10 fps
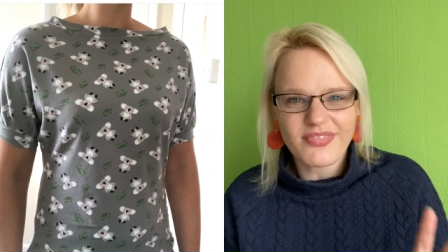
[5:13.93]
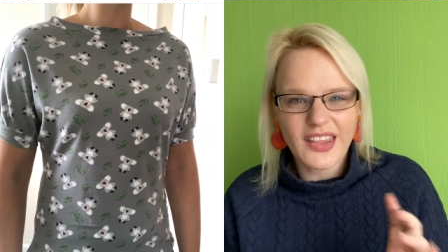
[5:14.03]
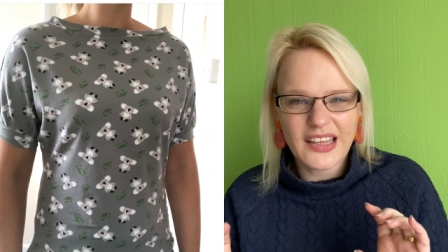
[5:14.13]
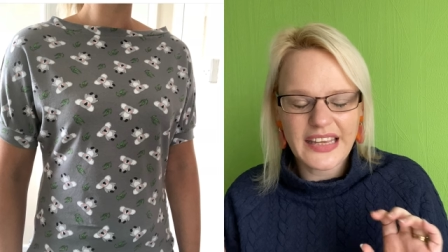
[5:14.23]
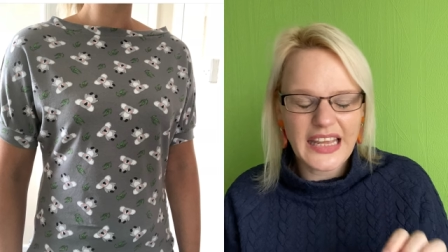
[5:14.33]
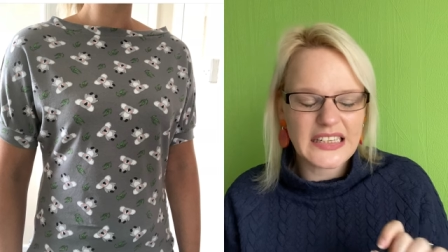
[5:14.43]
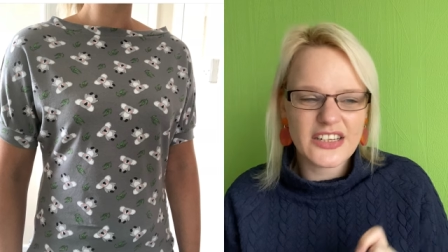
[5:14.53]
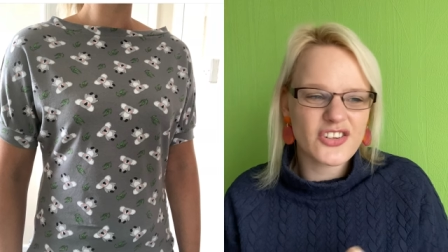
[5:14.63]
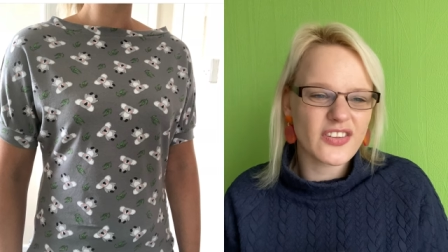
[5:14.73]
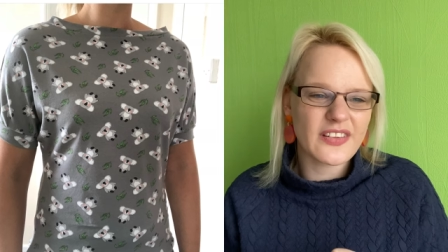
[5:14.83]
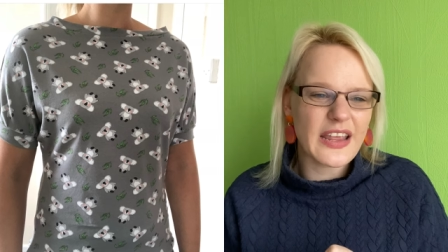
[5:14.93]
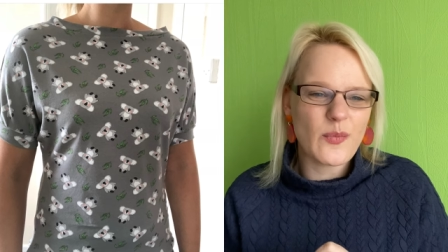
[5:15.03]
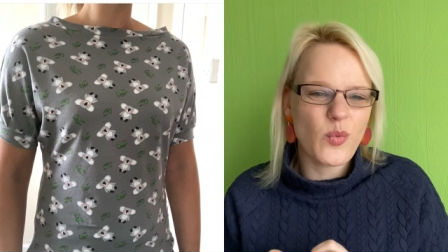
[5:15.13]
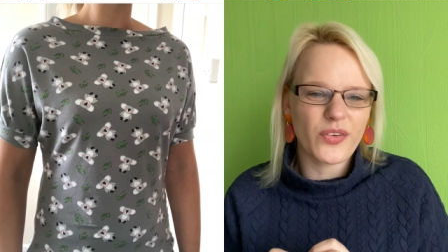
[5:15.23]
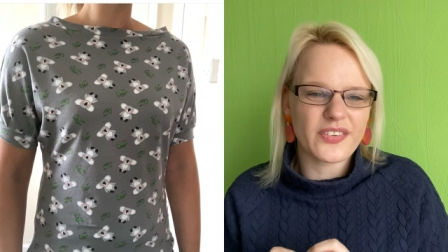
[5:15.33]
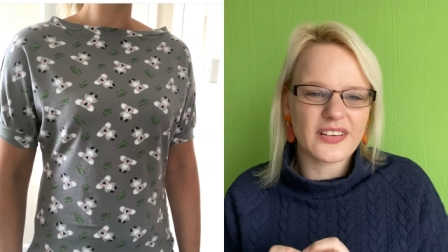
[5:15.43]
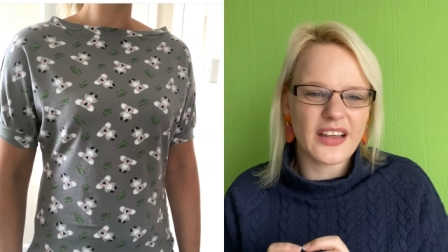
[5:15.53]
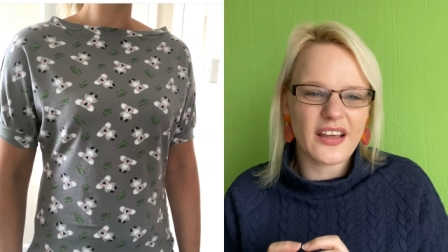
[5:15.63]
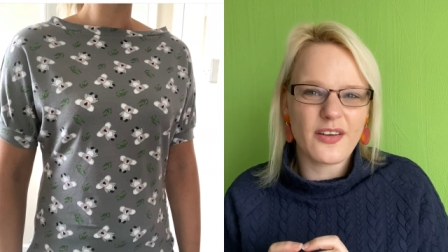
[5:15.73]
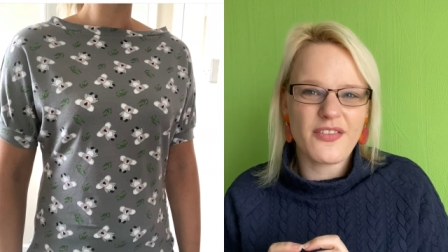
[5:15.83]
again, just, it wasn't
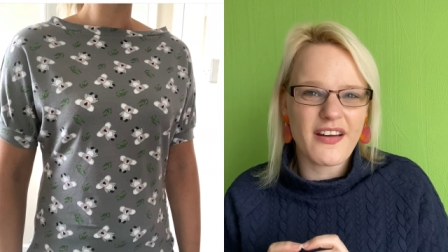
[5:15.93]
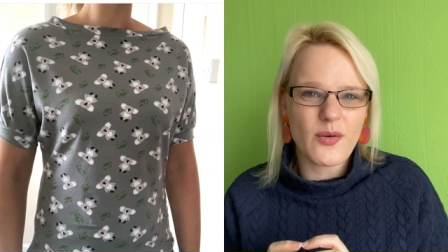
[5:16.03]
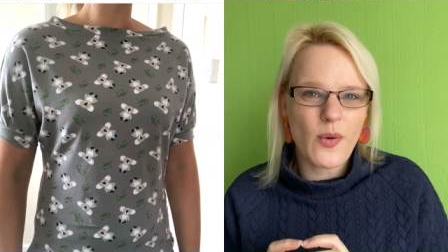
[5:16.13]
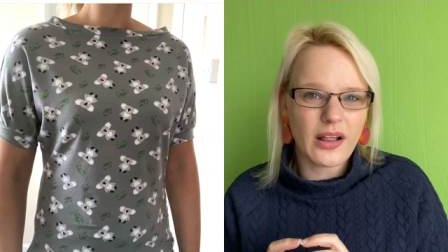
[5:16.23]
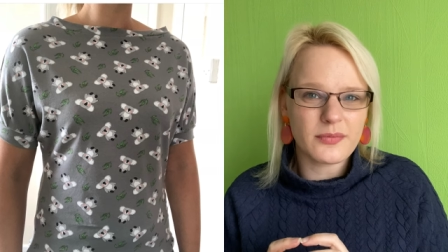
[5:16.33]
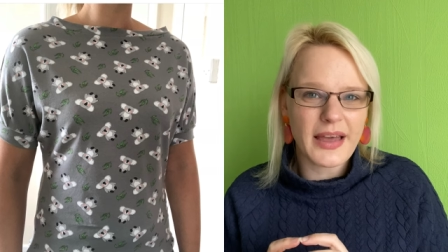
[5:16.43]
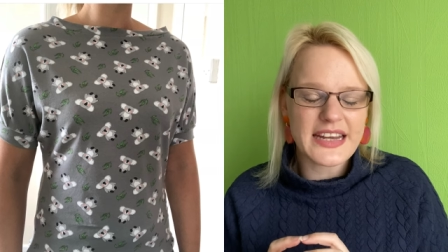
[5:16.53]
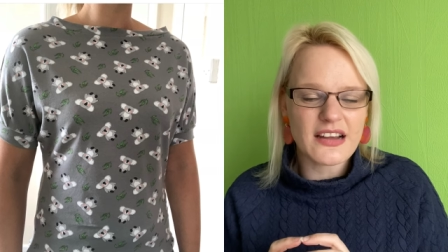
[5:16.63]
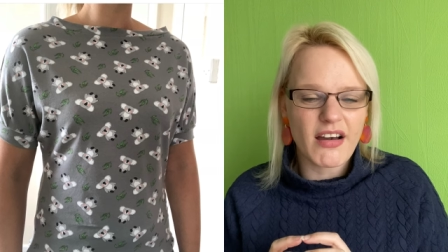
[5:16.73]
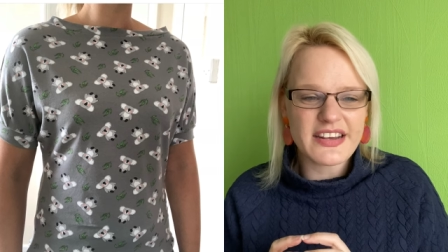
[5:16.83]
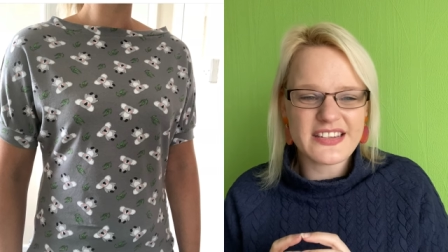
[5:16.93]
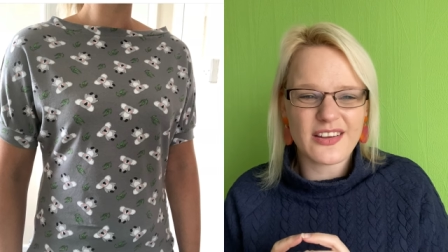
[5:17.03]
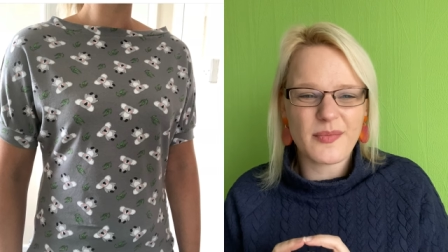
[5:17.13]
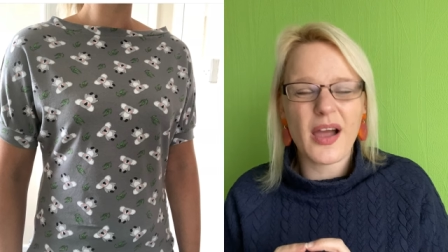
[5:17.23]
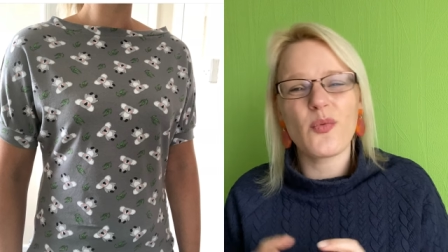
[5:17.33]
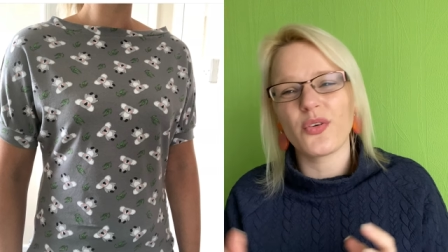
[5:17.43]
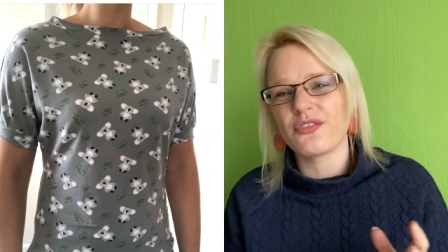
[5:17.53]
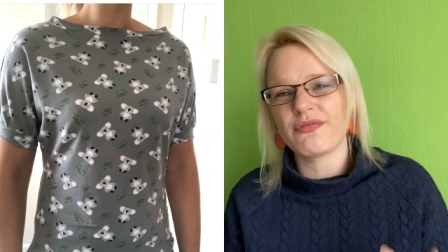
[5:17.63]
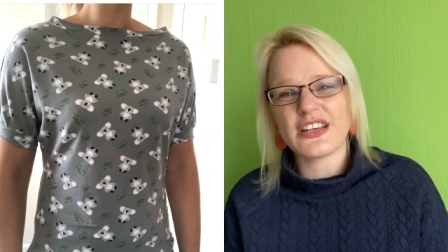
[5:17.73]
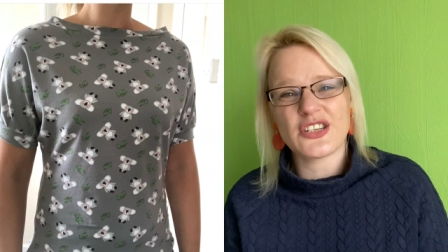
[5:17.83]
a very well-made item. I
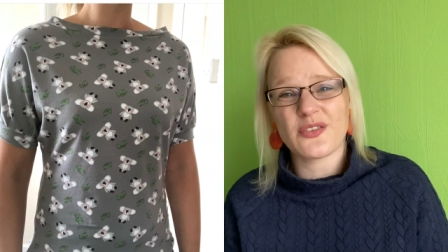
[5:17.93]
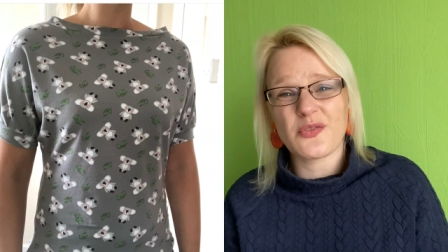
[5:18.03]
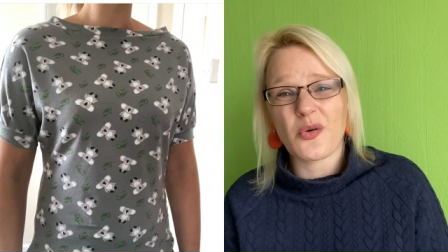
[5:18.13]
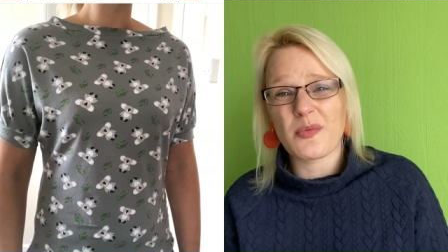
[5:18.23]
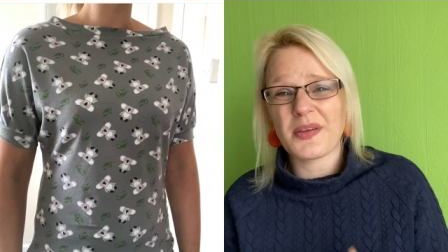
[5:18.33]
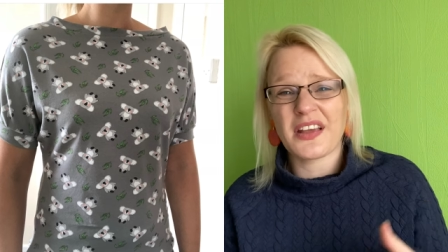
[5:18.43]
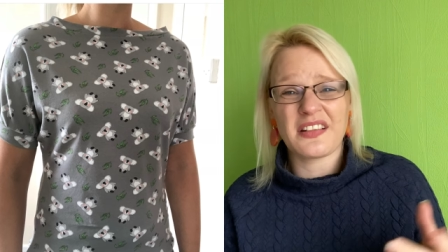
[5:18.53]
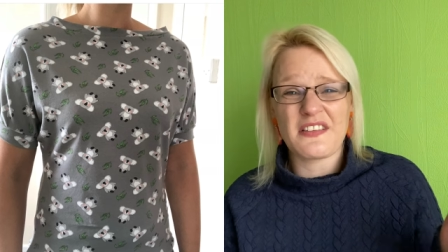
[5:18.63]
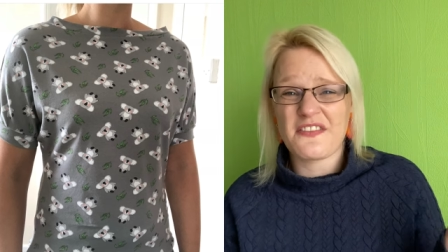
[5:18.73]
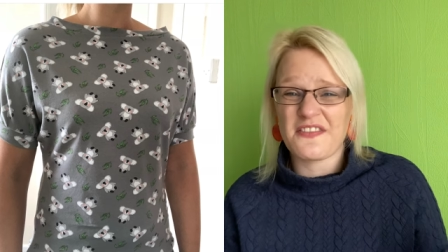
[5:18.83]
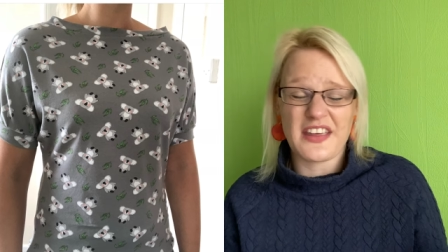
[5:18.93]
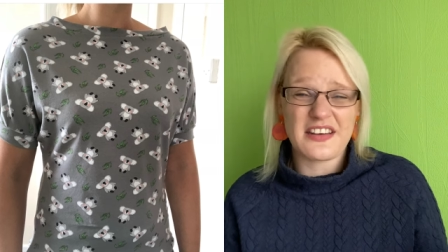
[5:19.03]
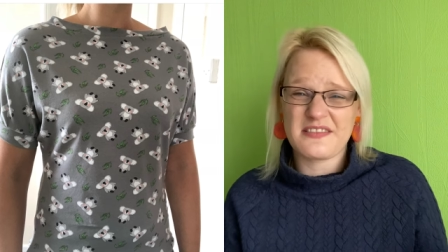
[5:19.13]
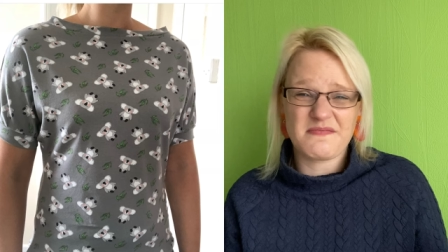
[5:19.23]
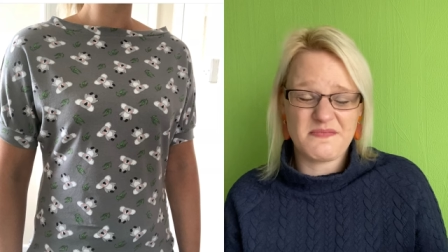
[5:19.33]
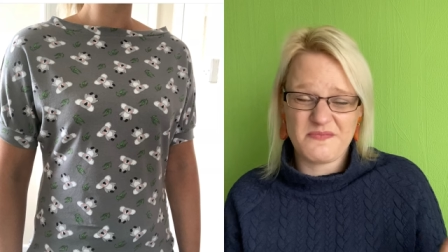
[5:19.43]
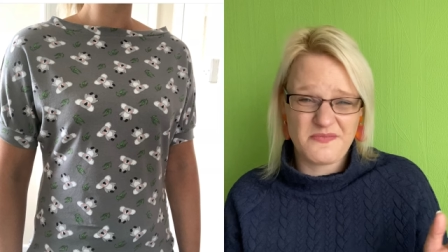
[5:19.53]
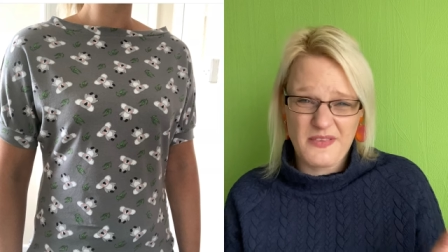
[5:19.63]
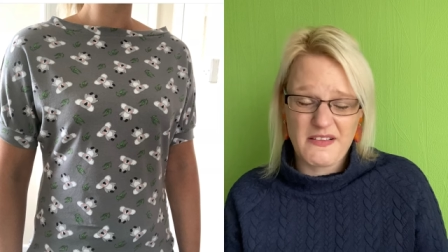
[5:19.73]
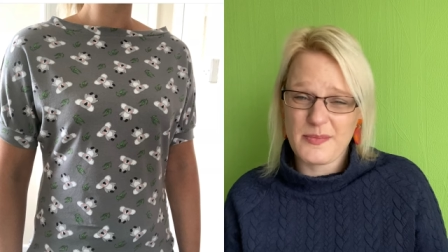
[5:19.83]
wasn't reaching for it because it fit
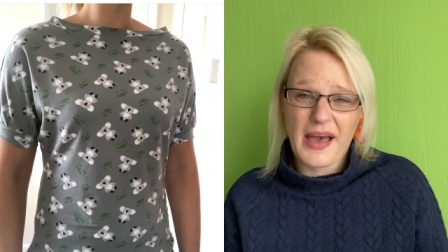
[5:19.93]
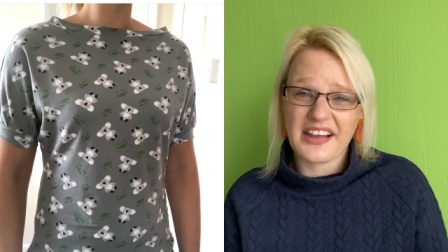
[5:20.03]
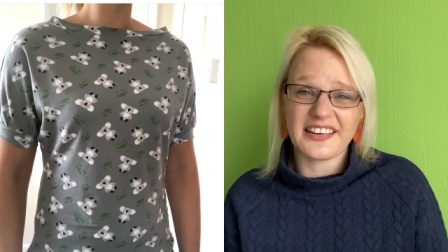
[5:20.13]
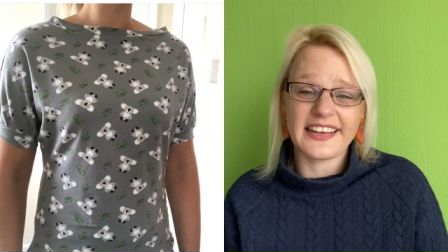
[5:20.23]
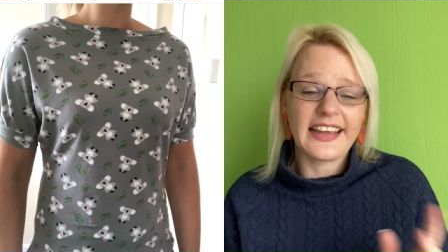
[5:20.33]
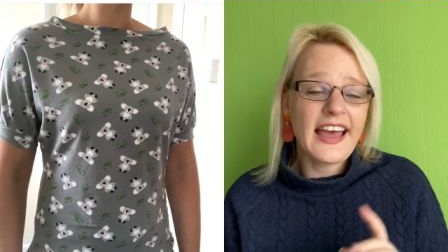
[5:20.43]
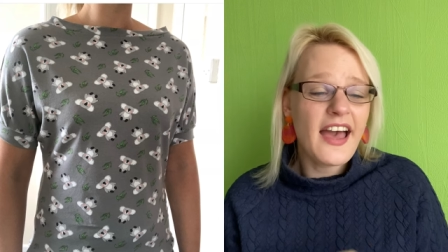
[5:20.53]
very badly.